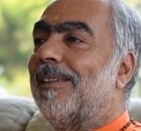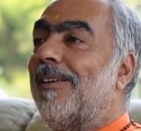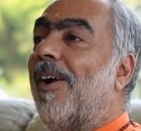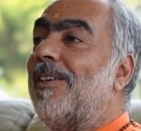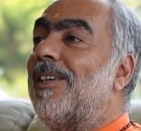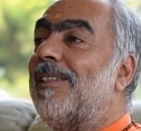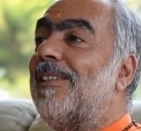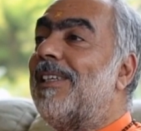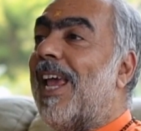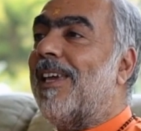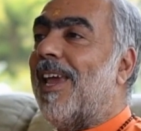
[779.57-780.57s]
Not just
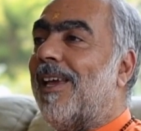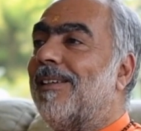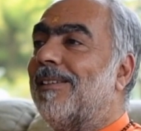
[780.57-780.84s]
taking,